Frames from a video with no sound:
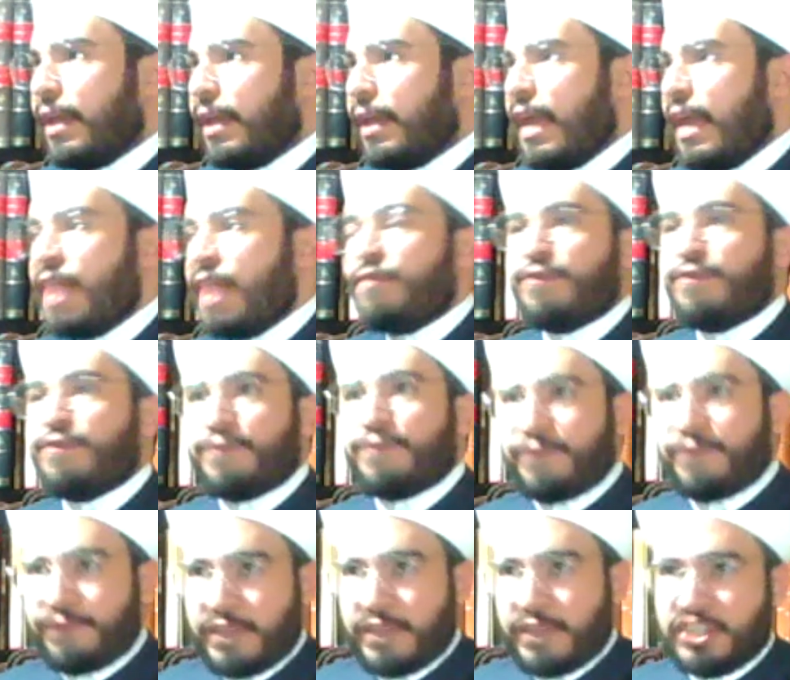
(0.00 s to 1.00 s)

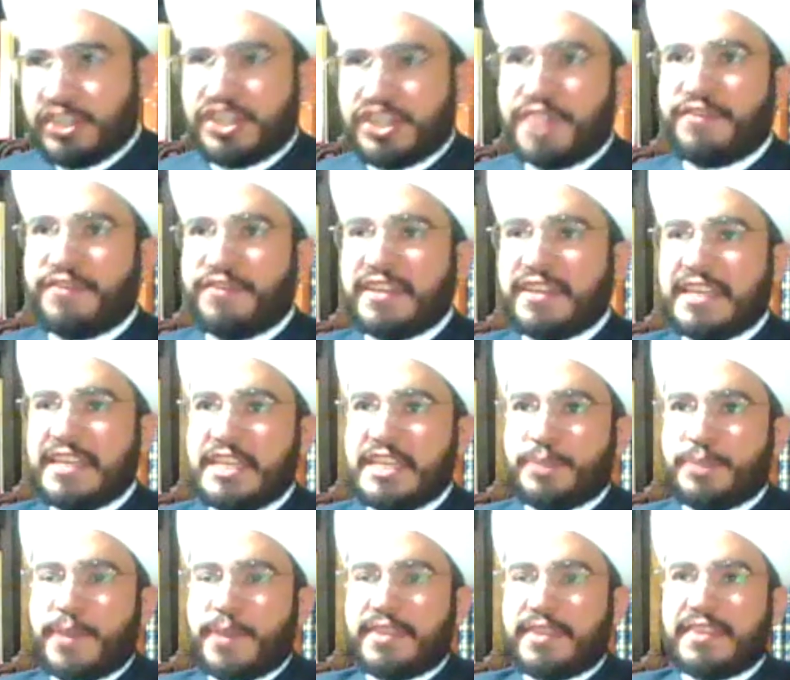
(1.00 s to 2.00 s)
If Shafi'i is
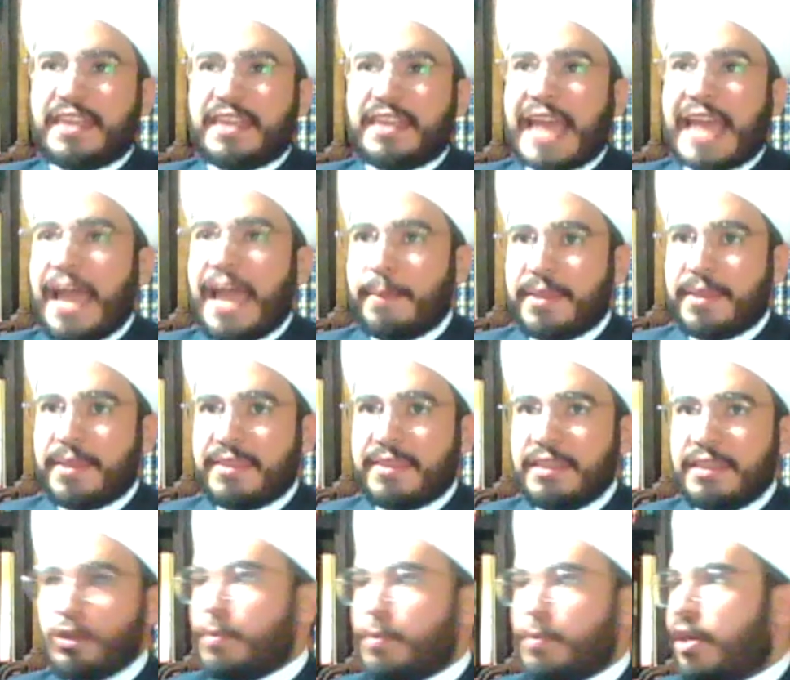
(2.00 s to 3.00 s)
better than Ahmad,
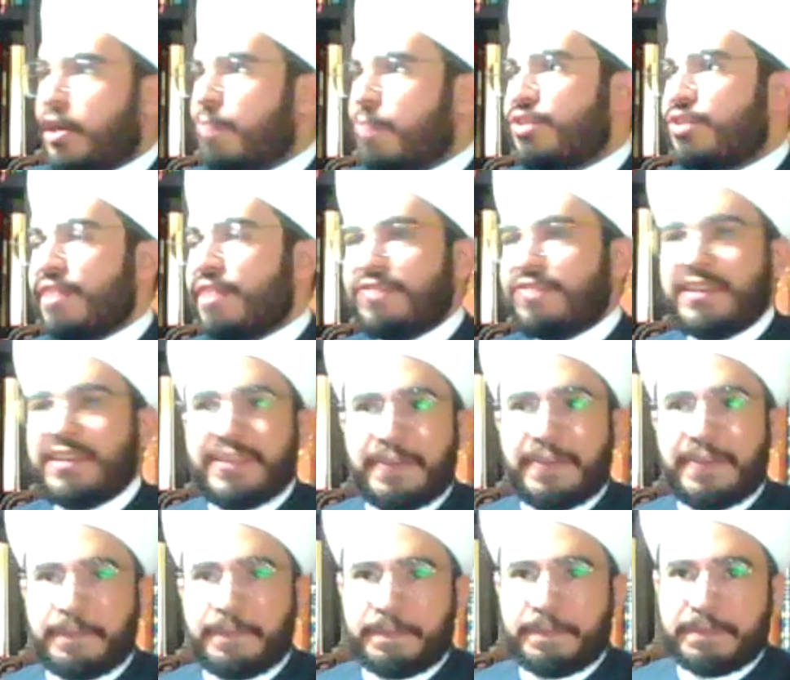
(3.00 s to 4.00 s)
you become Shafi'i.
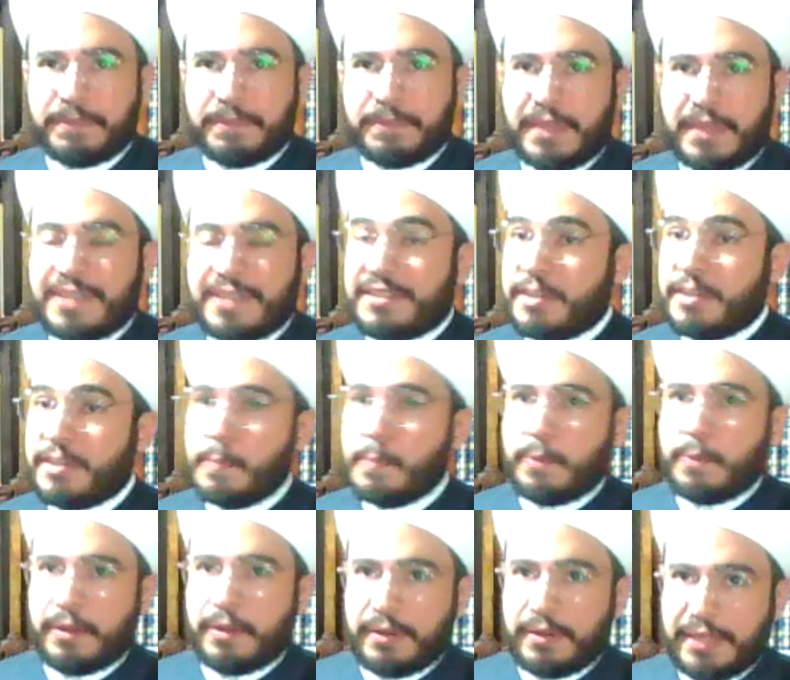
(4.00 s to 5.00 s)
It's
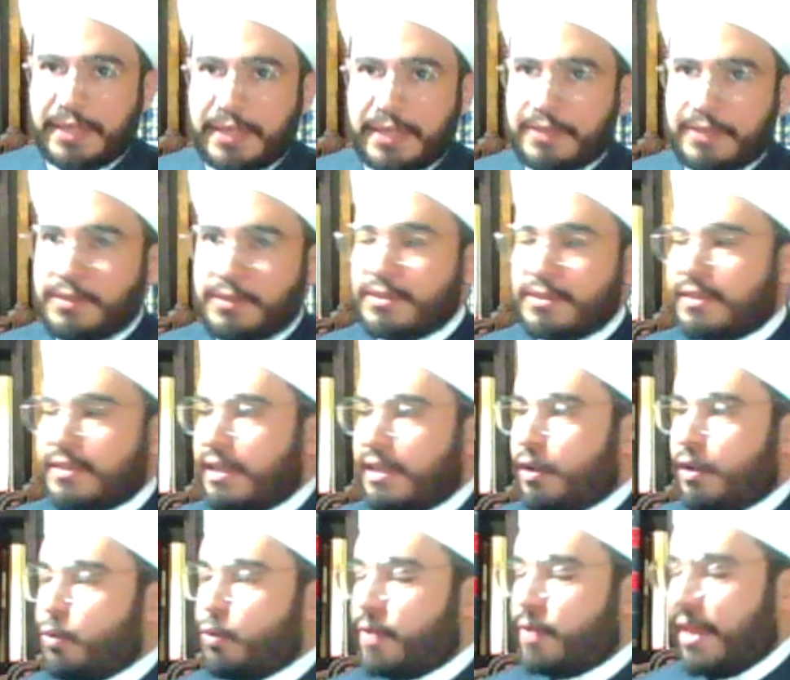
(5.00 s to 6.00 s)
simple, and it doesn't
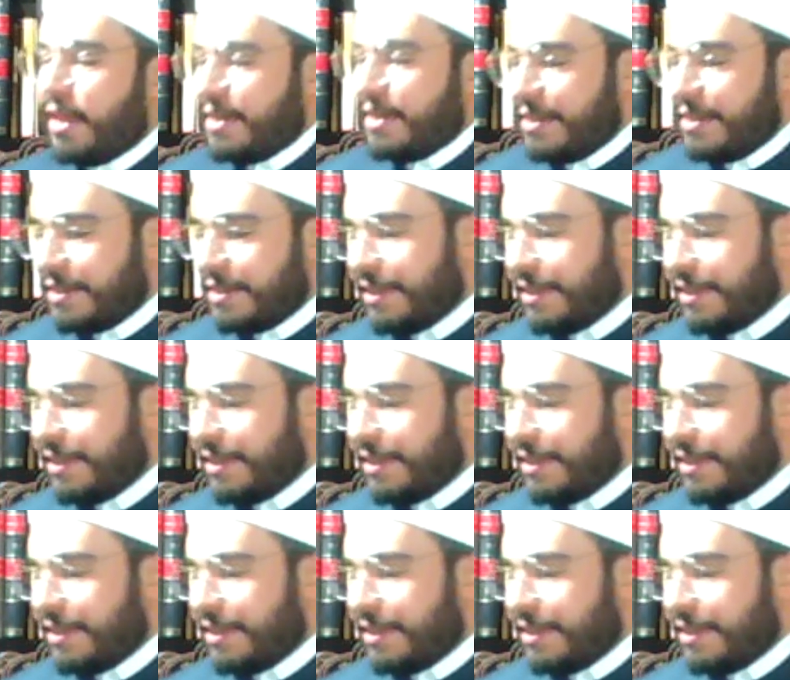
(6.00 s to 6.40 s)
include any